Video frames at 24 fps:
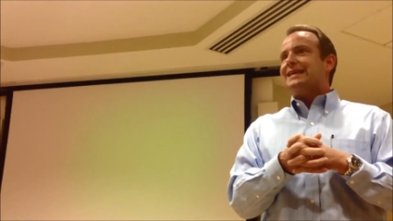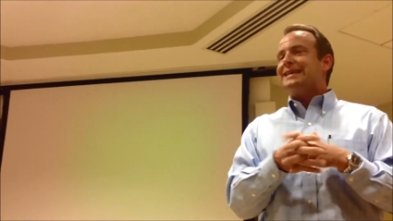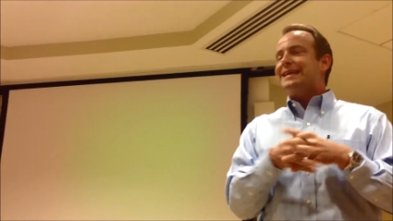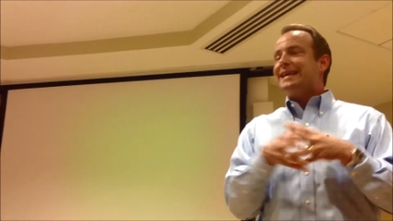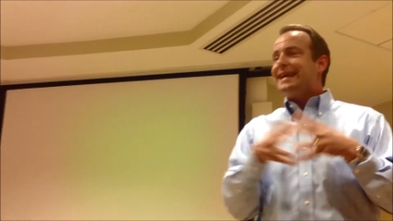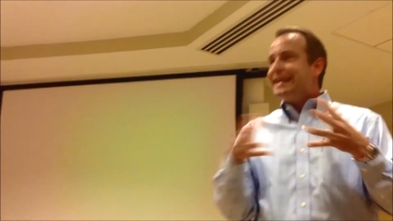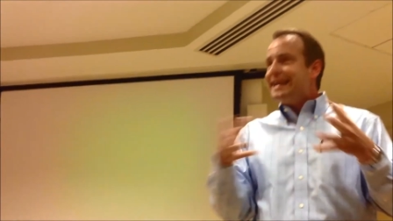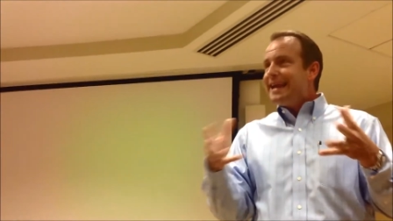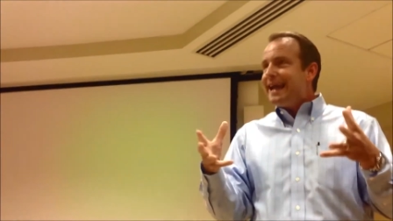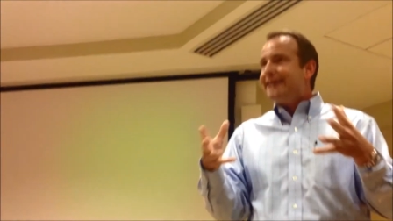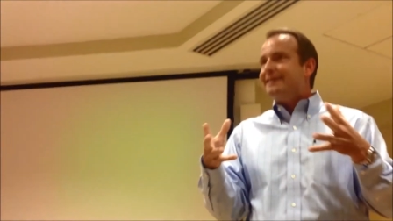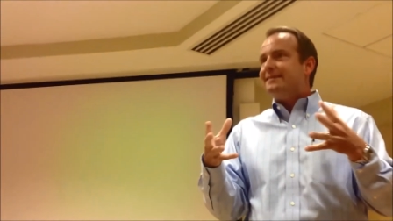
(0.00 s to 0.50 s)

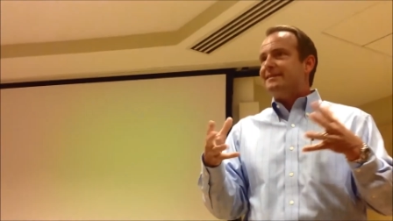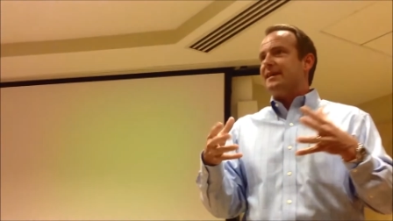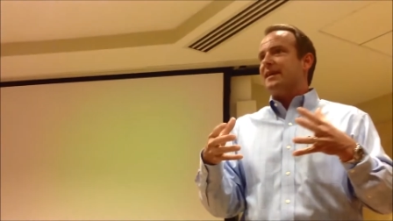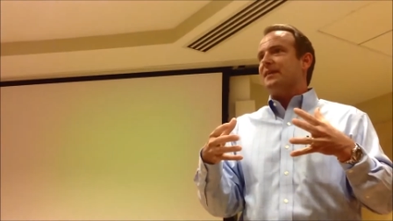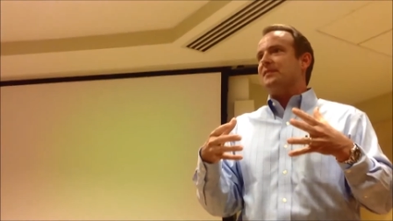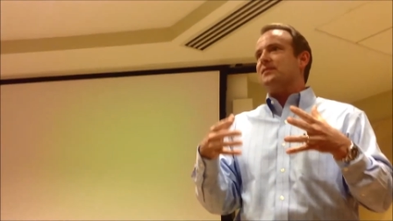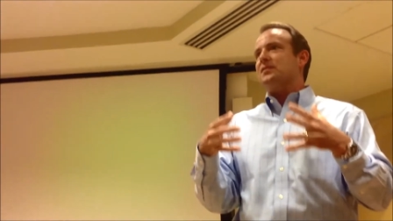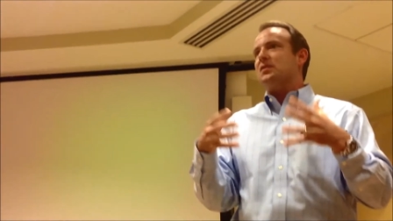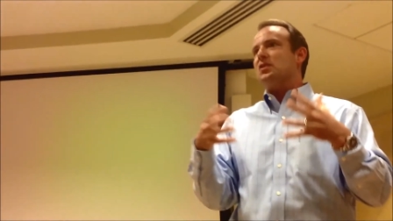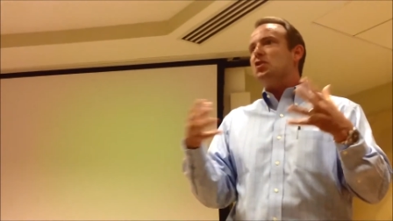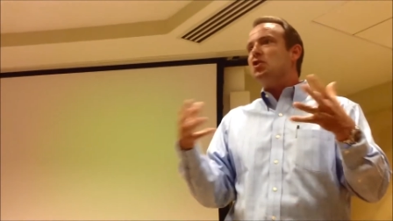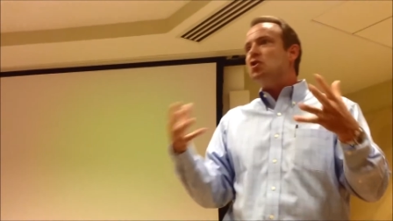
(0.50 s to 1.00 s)

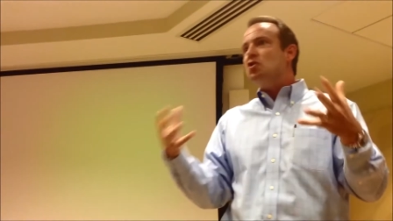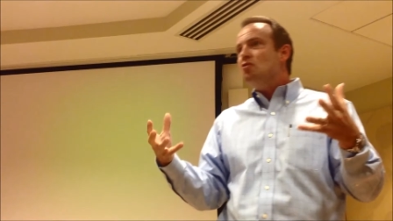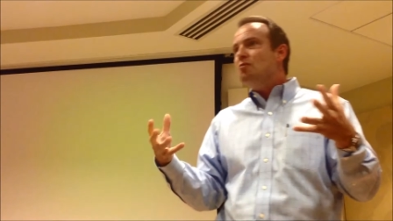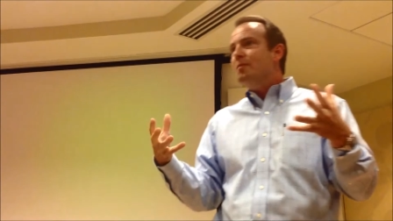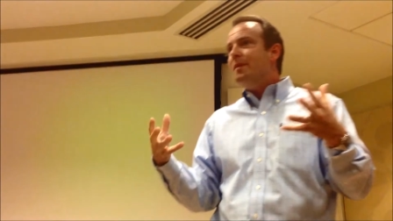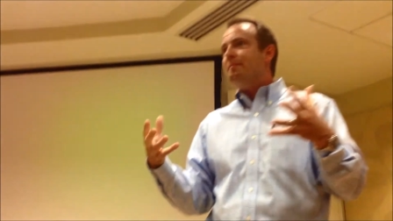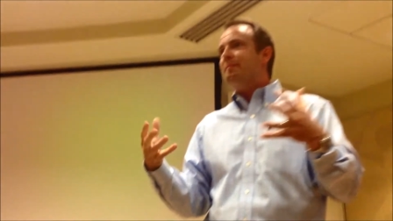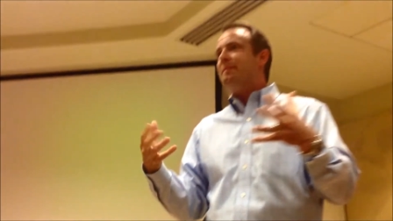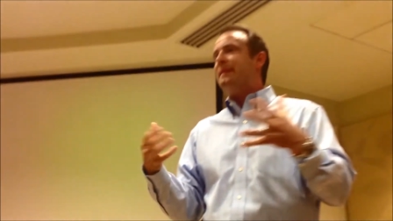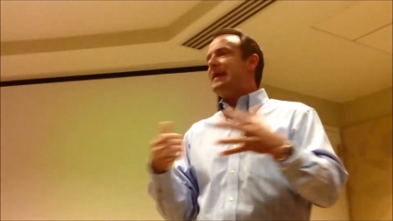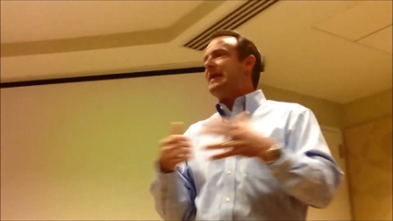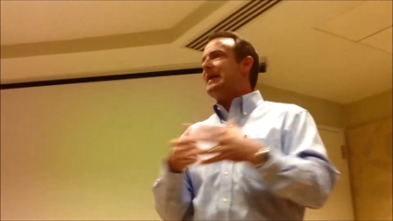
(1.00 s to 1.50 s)
connected to
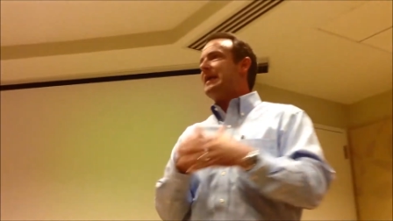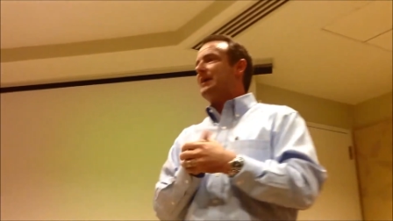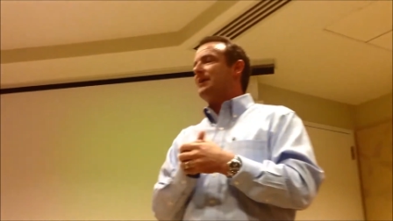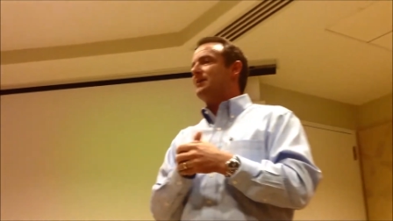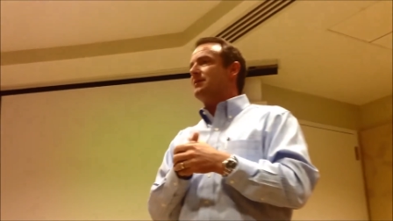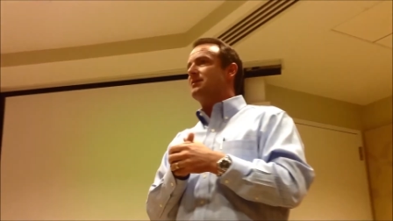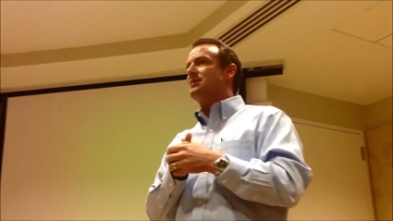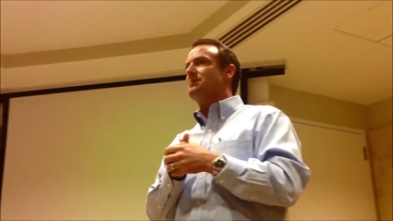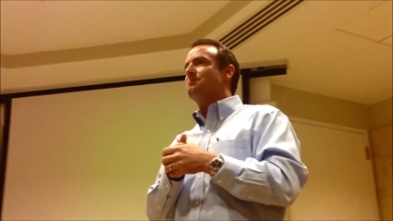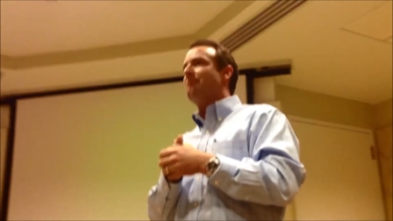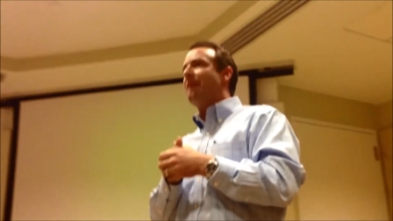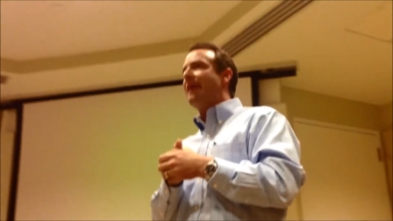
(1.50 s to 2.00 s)
human
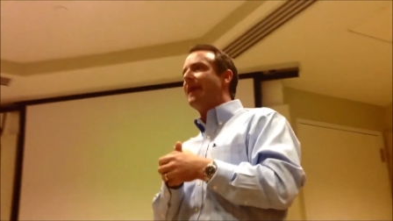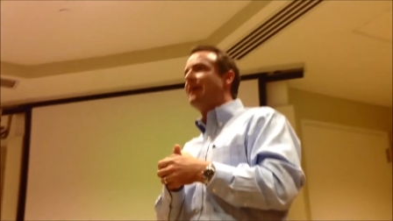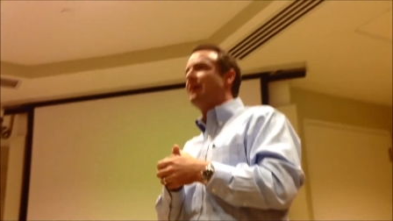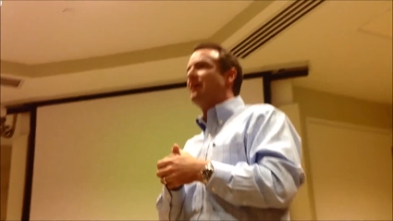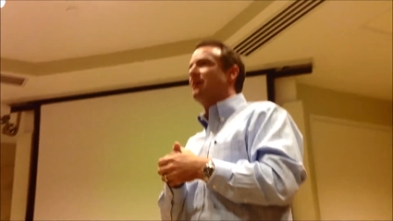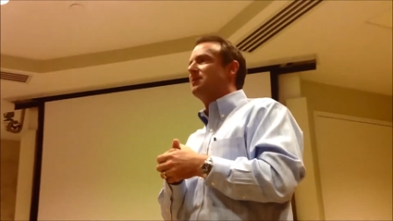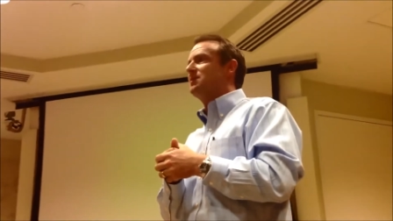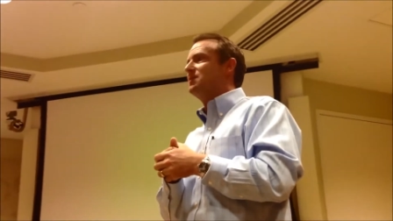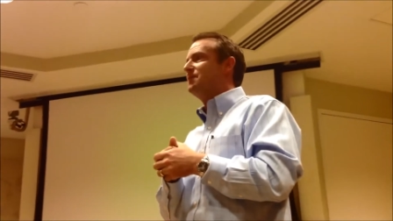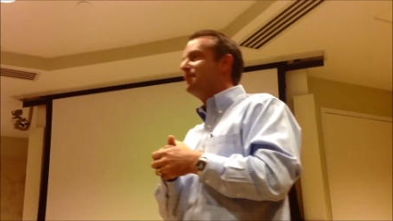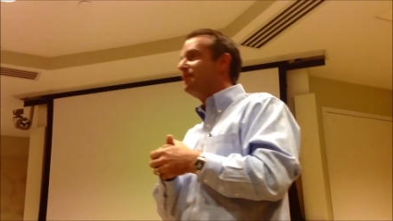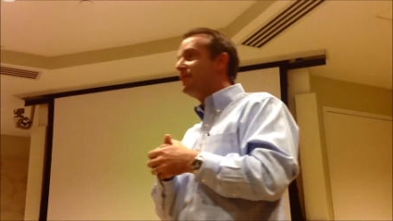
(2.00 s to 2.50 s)
beings, make
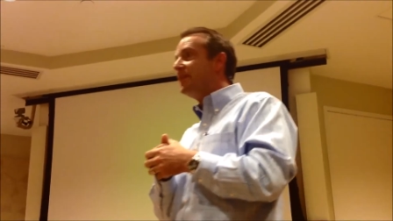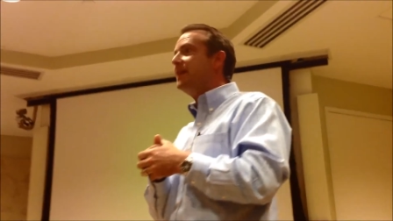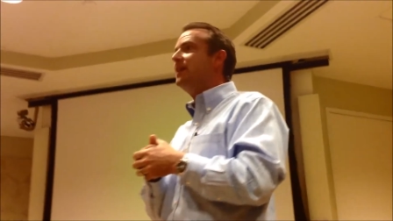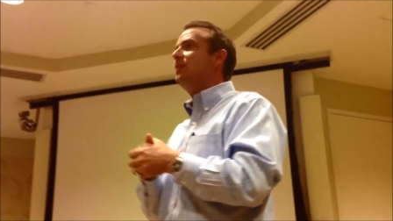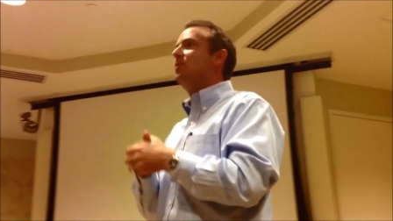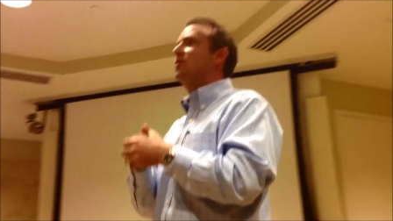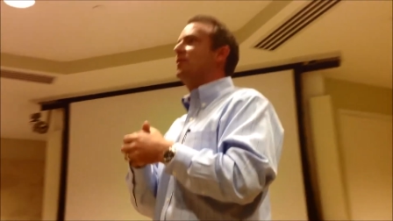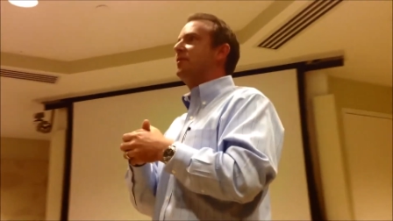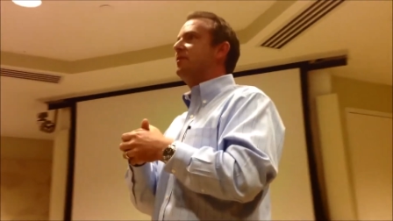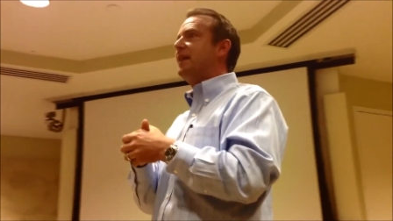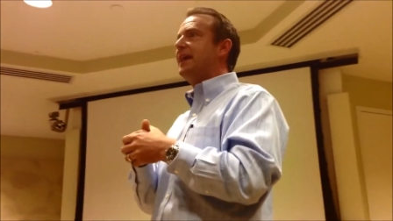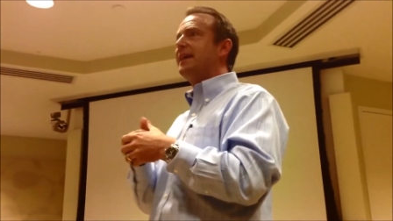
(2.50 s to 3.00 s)
us
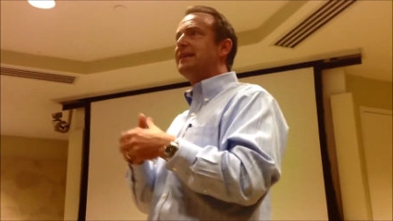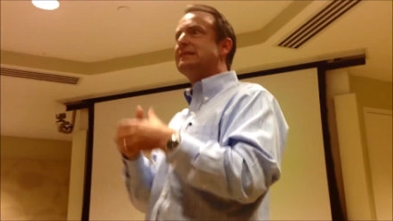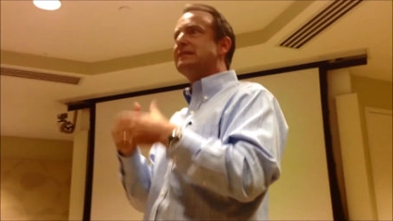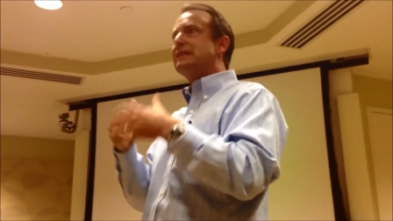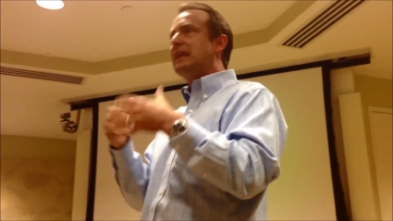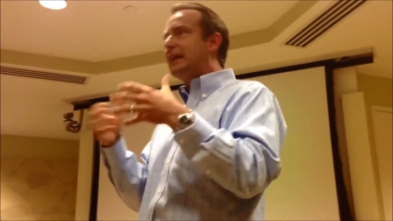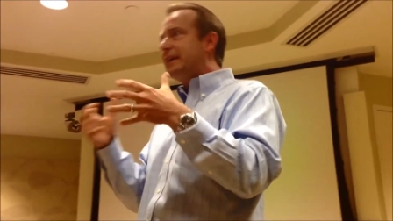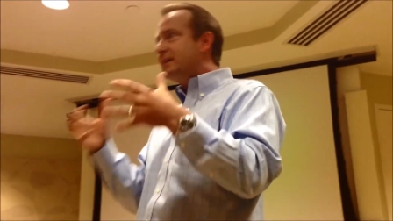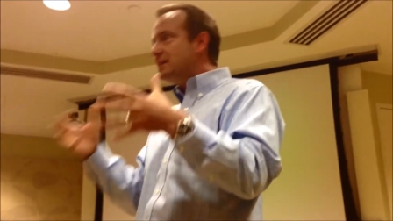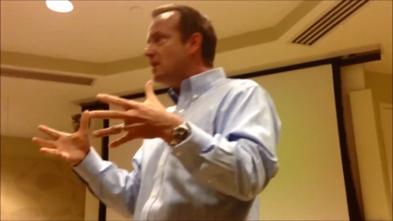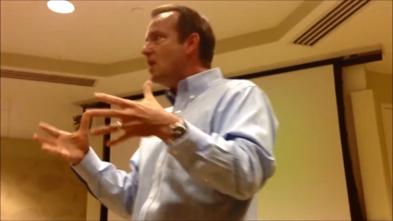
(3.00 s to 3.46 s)
feel things like